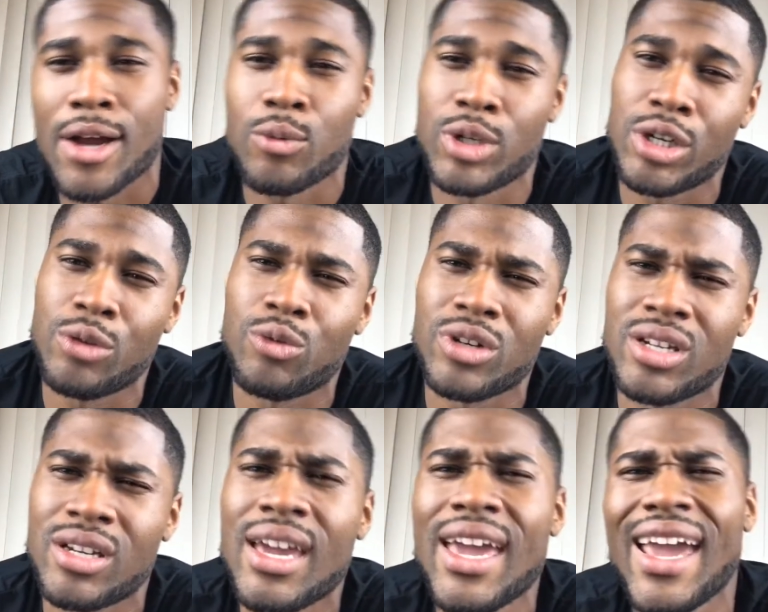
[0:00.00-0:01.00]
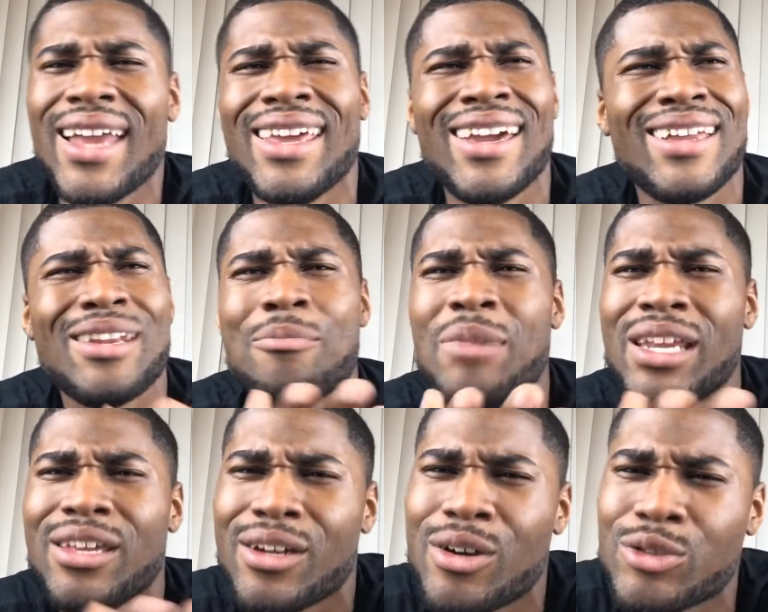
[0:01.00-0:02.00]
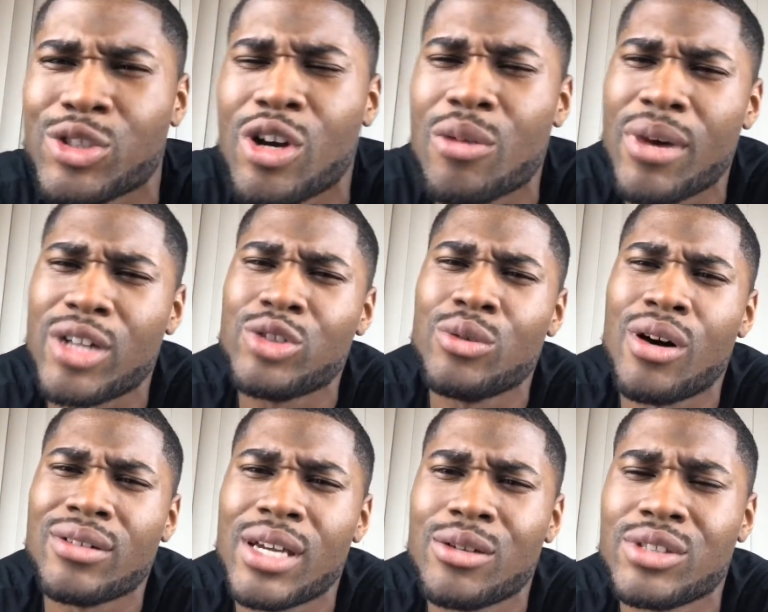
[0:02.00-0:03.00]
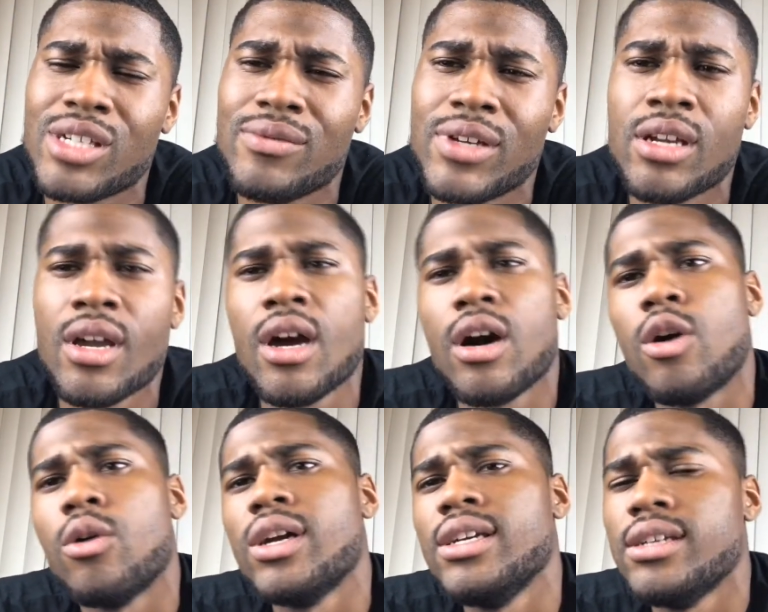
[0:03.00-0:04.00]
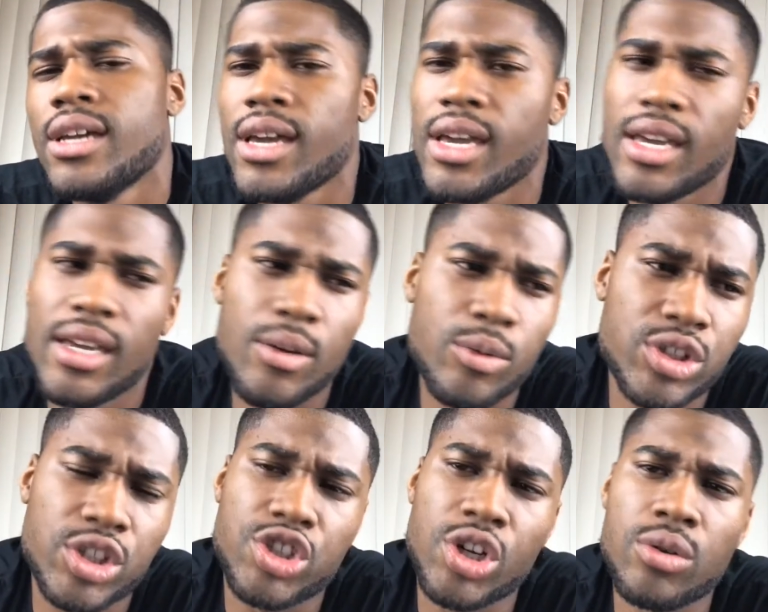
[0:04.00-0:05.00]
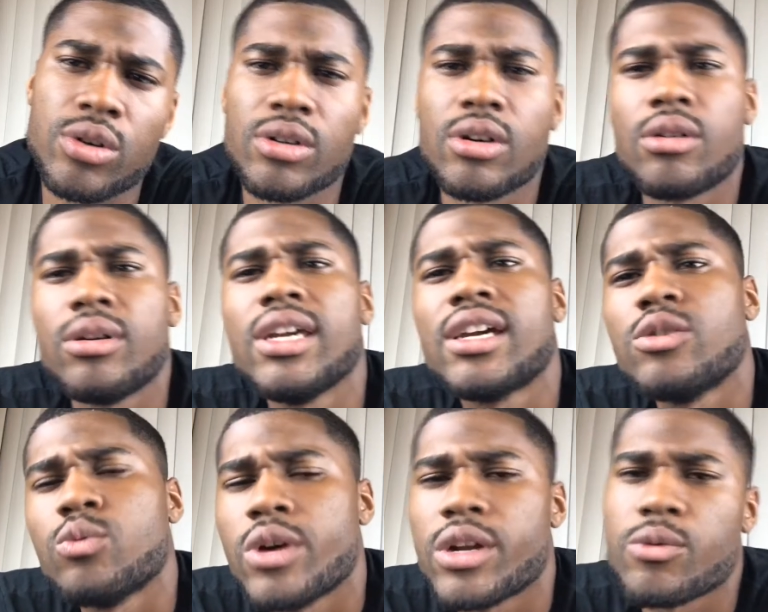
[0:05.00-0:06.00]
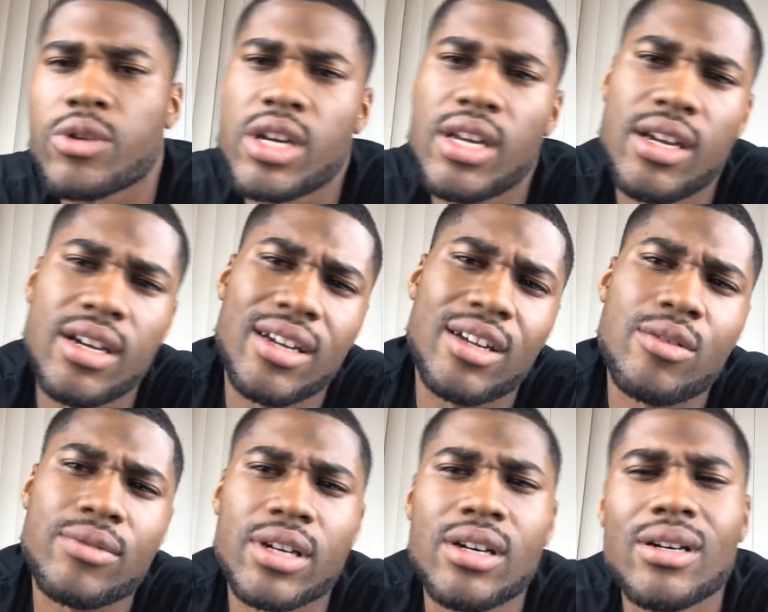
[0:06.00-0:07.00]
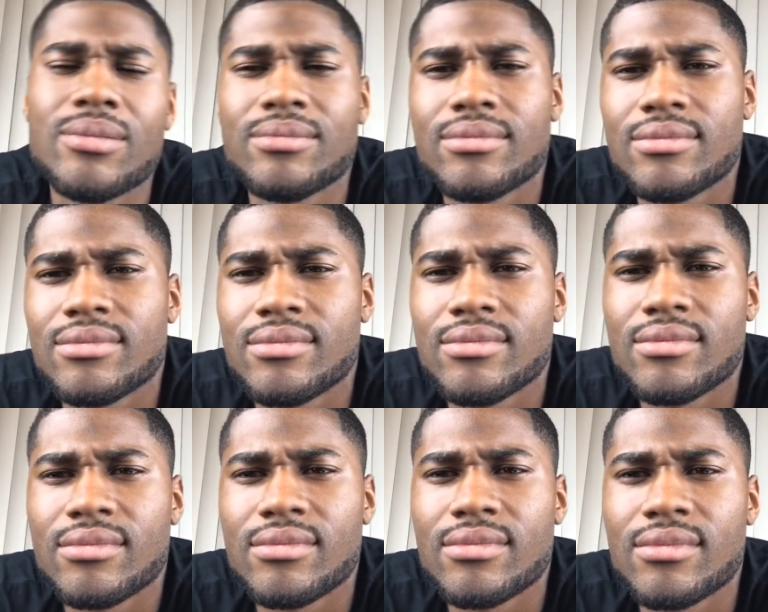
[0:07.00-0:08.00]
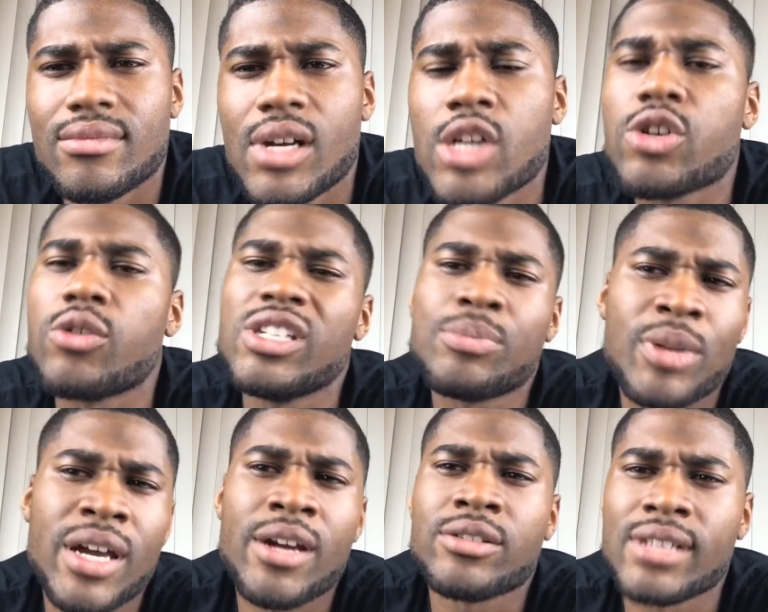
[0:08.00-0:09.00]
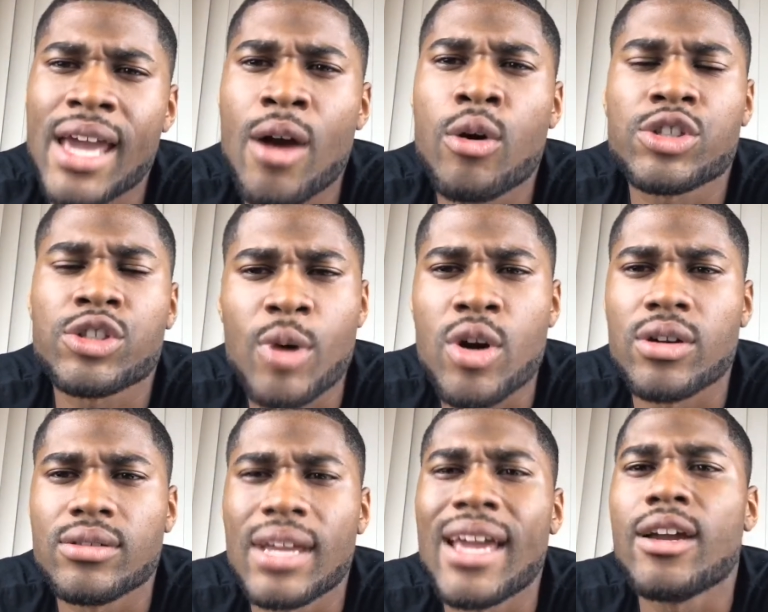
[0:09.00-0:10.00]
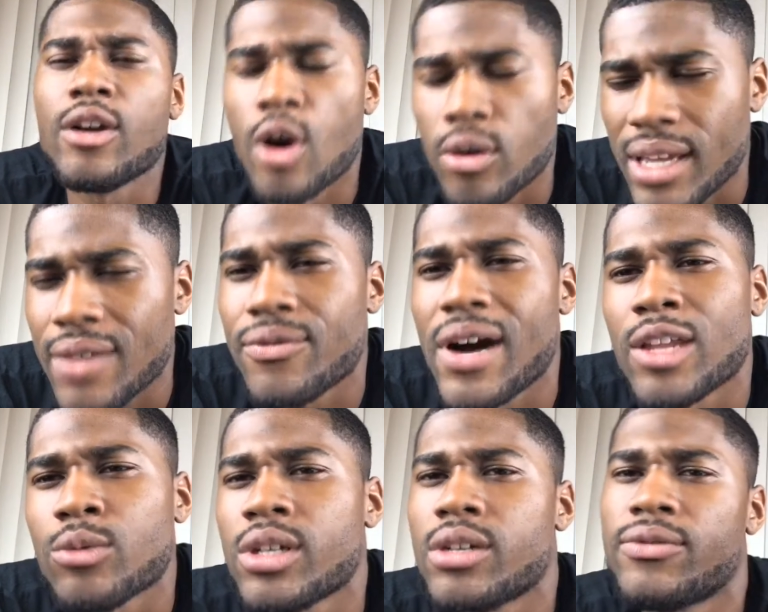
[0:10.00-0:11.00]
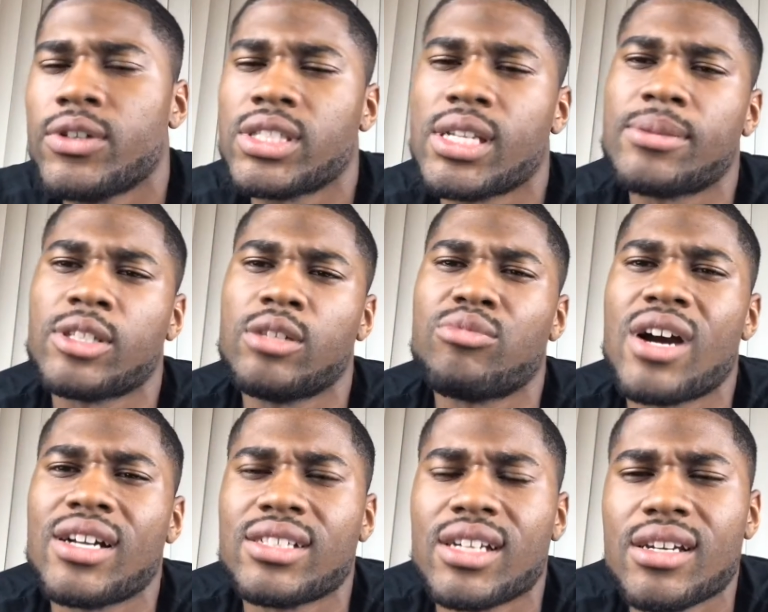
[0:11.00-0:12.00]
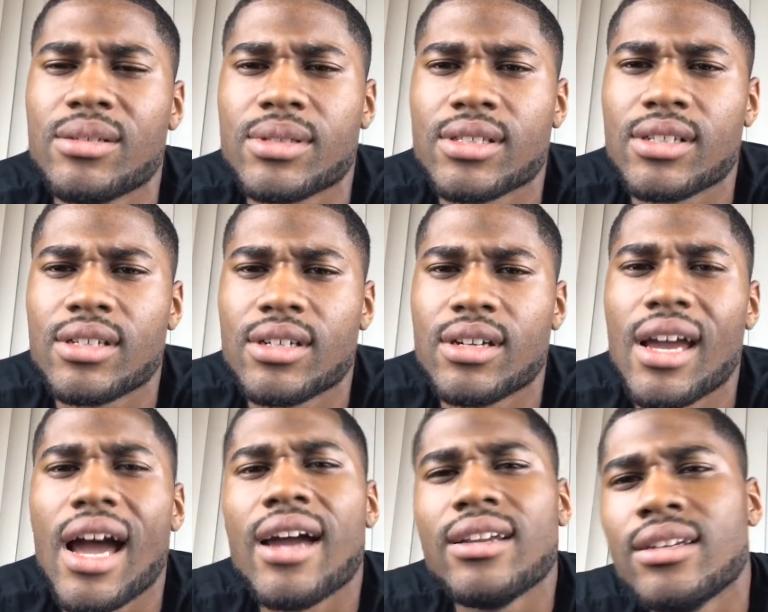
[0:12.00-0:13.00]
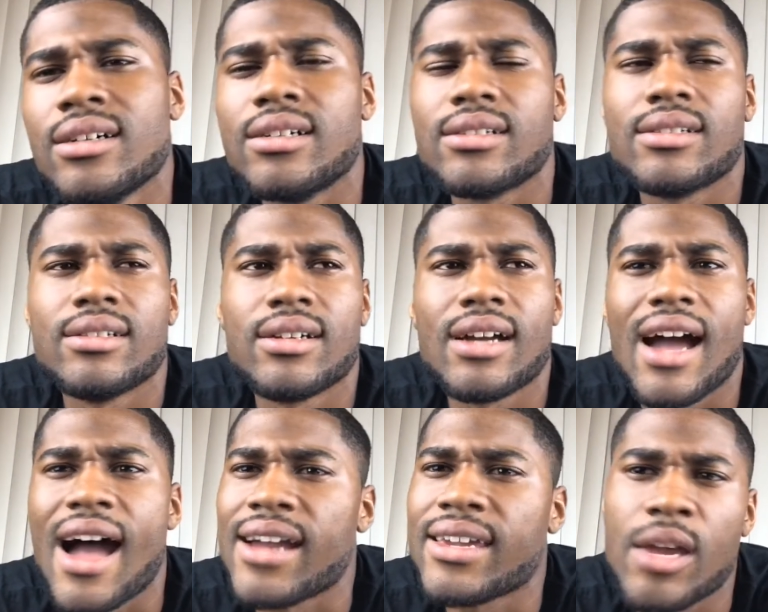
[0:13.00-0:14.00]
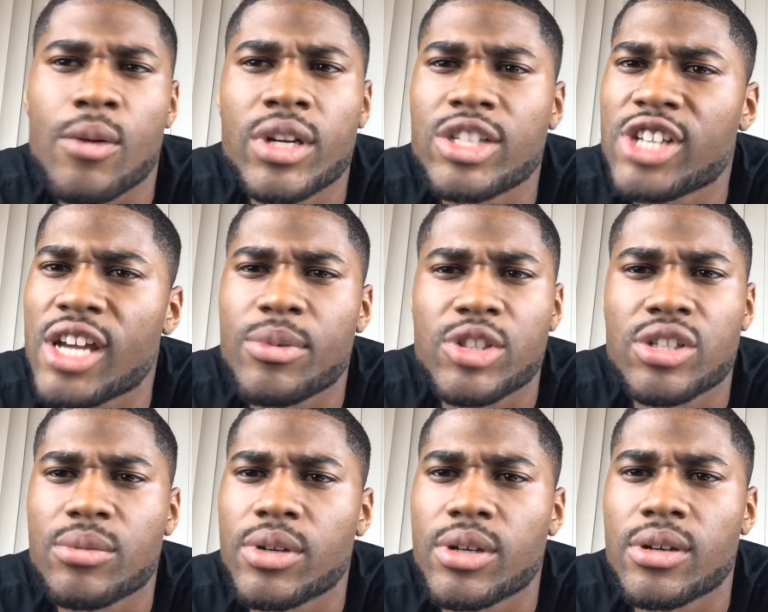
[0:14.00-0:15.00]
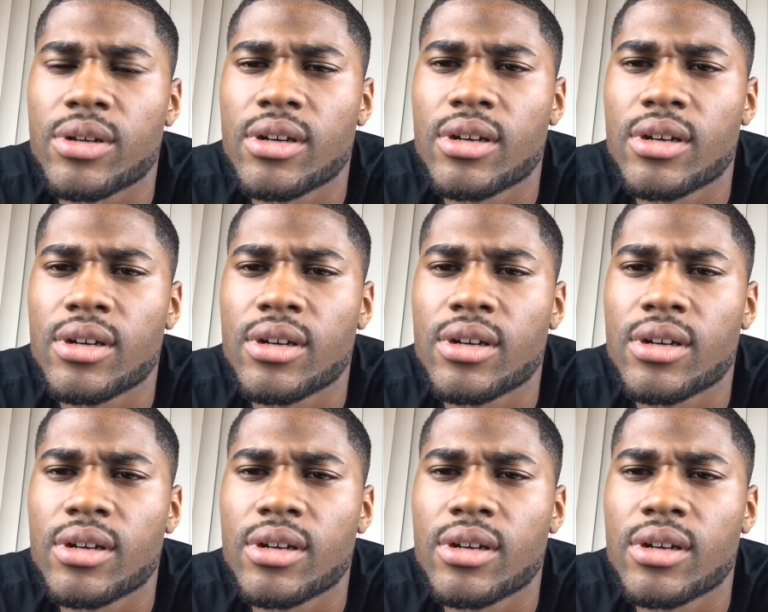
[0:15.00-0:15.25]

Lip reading: with no ring. And then the media gonna talk about you all day on TV. Oh, he was a choker. Oh, he couldn't win a ring. He couldn't get over the hump. So these players now are smart. They following in the footsteps of LeBron James. Hey, look, I can't win a championship here.